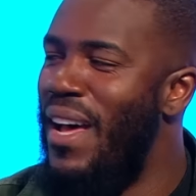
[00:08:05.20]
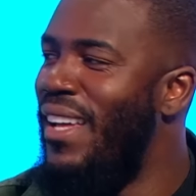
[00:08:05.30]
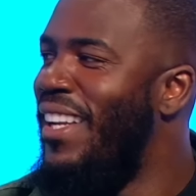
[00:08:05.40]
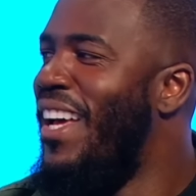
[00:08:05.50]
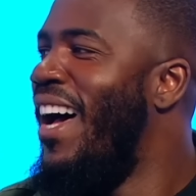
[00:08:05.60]
man.
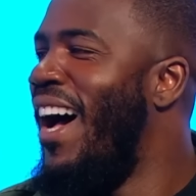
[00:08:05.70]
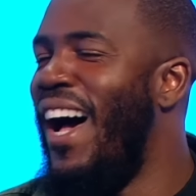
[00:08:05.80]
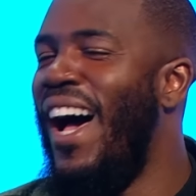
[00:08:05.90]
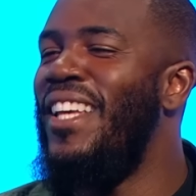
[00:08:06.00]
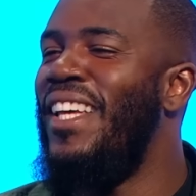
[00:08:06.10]

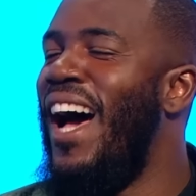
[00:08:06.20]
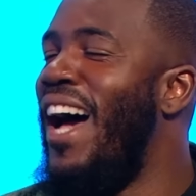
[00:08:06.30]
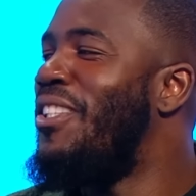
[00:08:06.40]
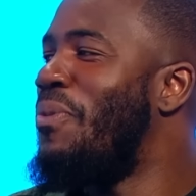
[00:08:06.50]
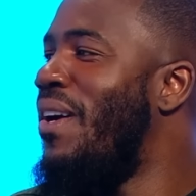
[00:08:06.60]
I
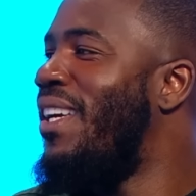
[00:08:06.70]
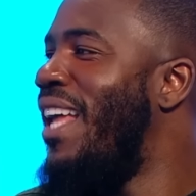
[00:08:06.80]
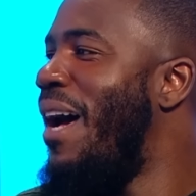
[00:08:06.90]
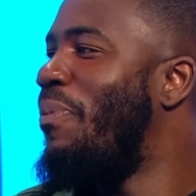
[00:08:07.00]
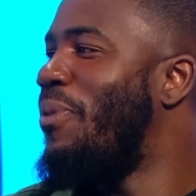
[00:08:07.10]
used to work at the
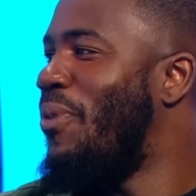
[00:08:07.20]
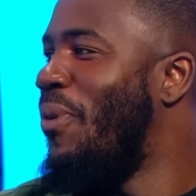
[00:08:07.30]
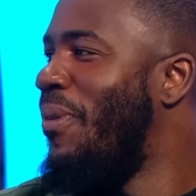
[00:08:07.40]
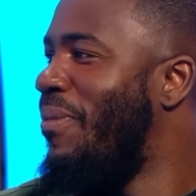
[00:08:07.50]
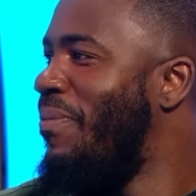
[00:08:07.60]
Apple store.